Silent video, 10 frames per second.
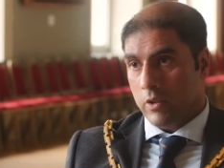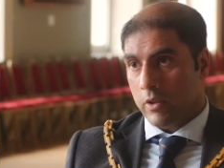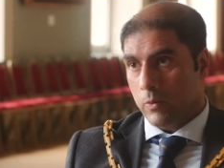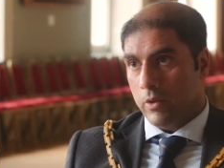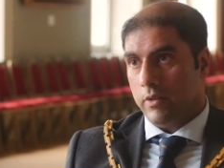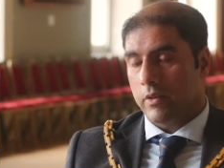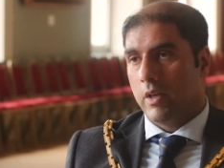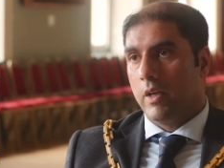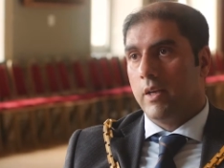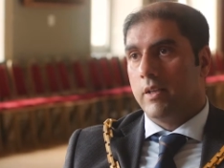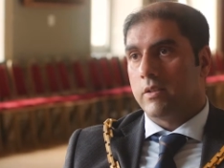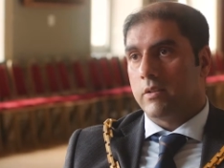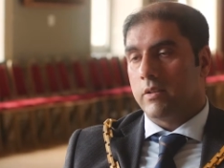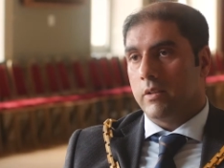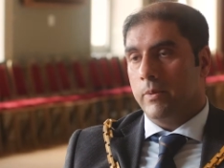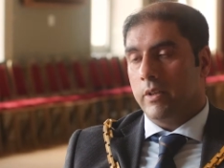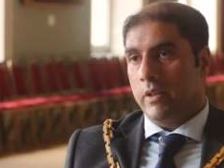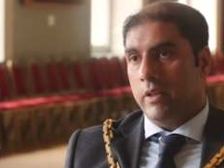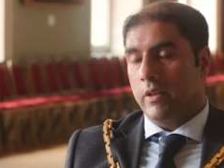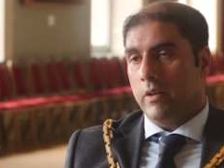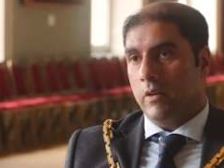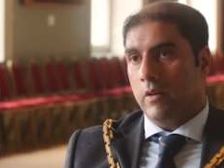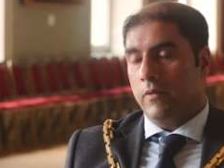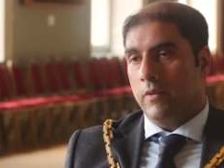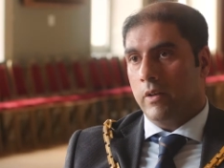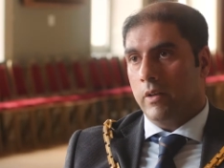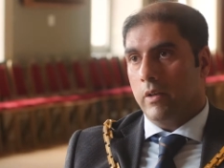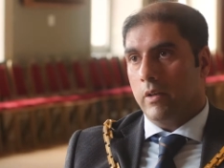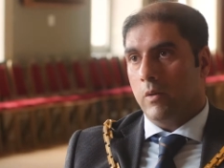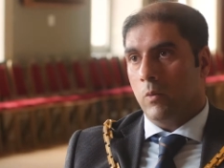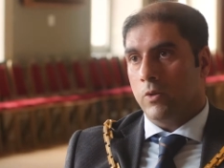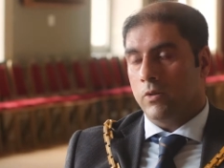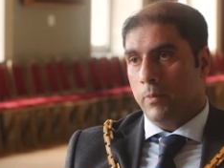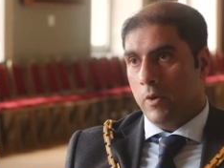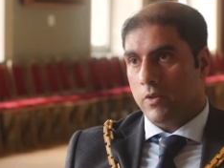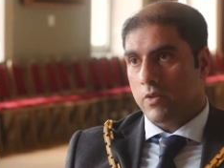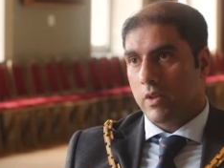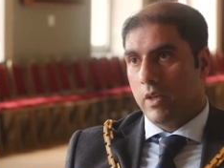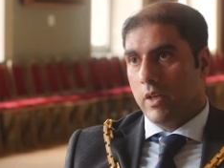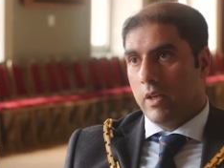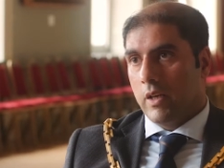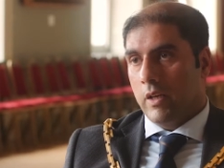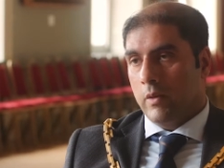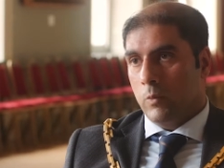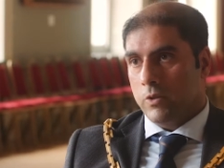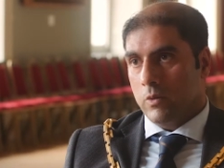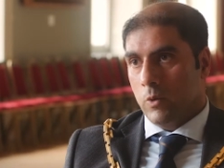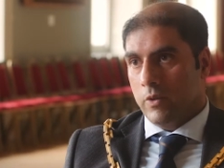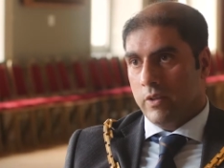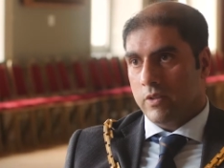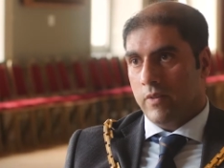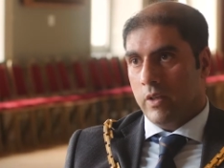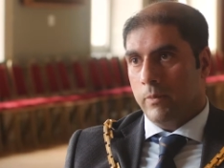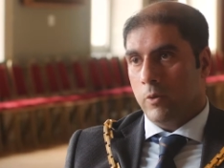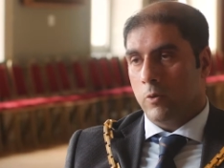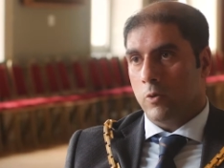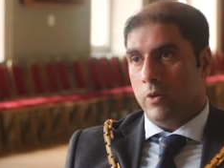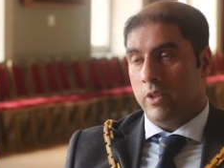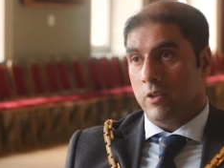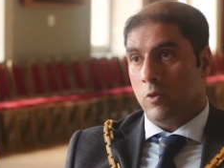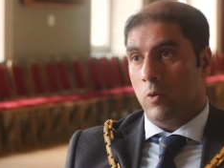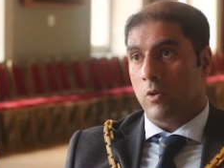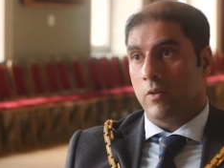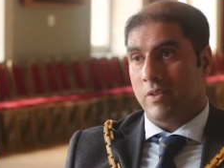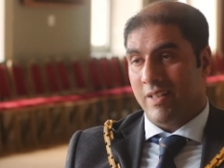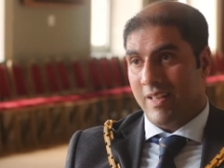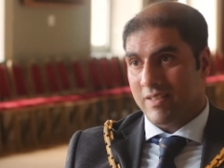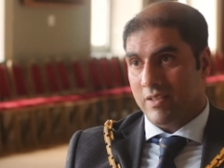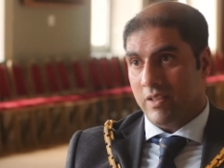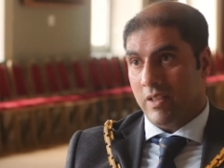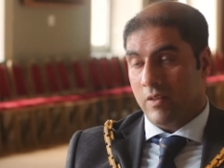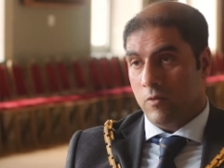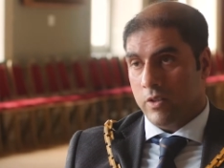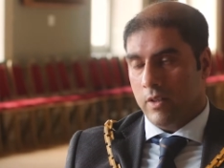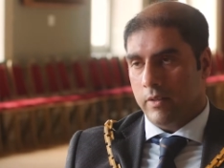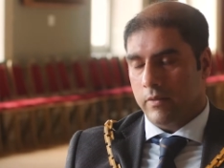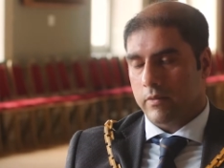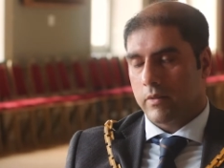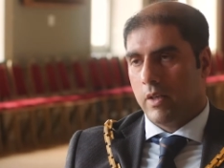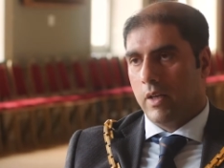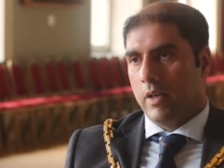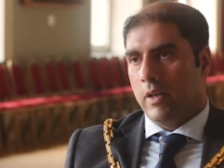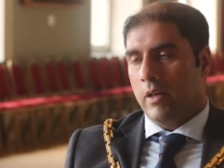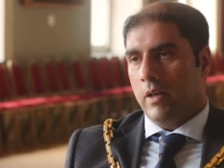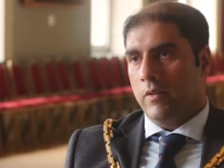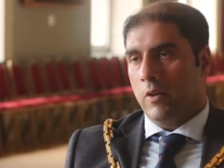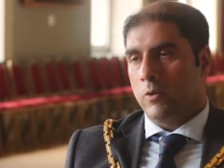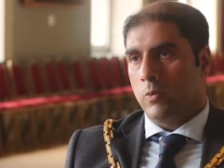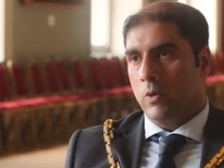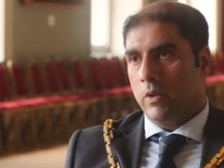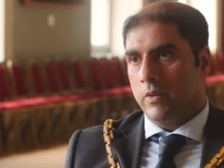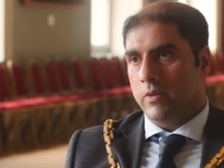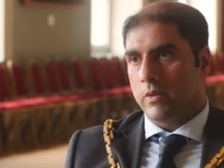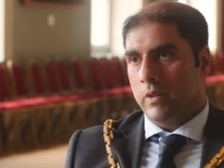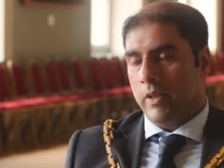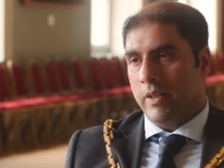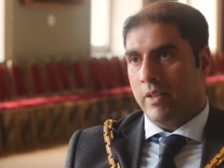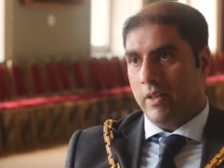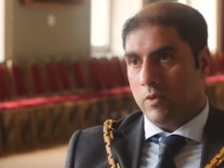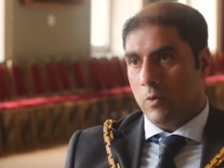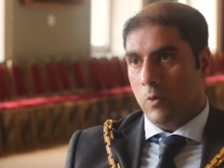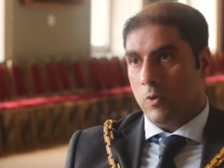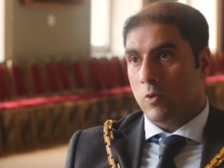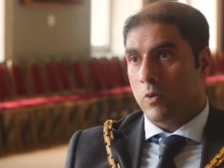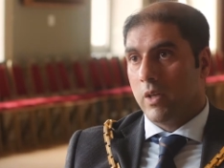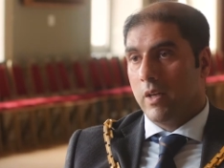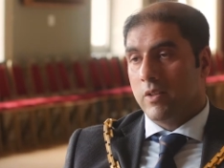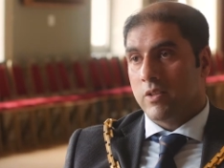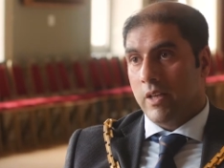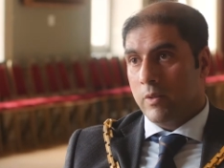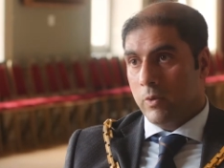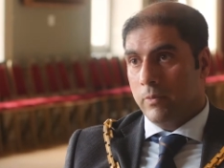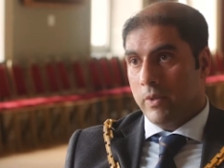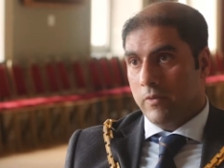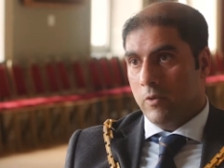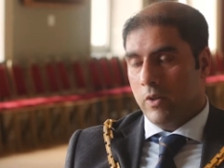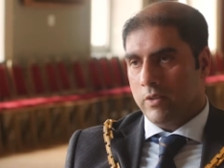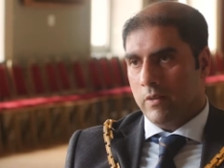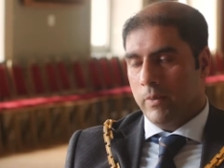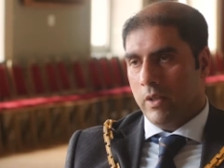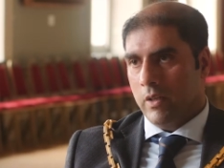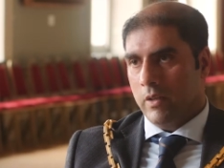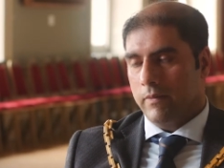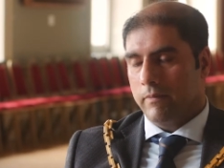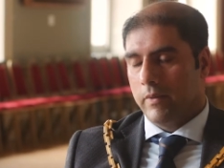Duckworth, CBE of Worcester Bosch and Worcester Warriors fame, who did a talk on tenacity and resilience. And those words in that talk stayed with me for the rest of my life.